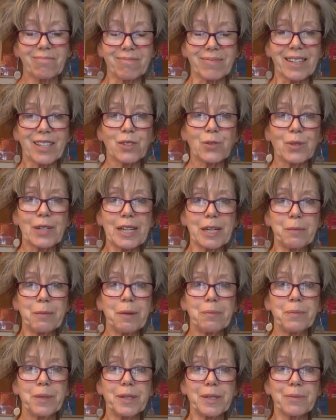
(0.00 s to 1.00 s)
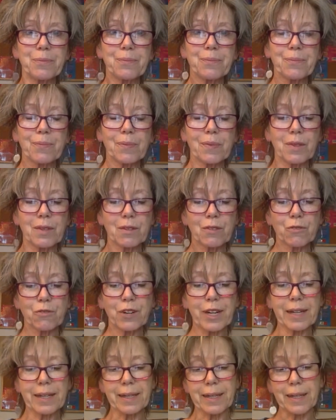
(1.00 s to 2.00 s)
That's when I remembered.
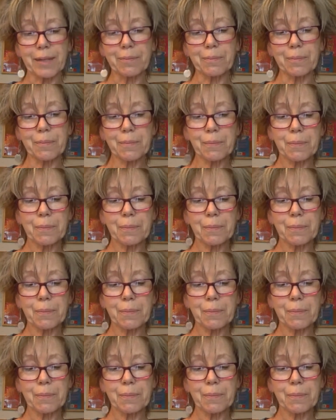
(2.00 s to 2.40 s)
Frankie.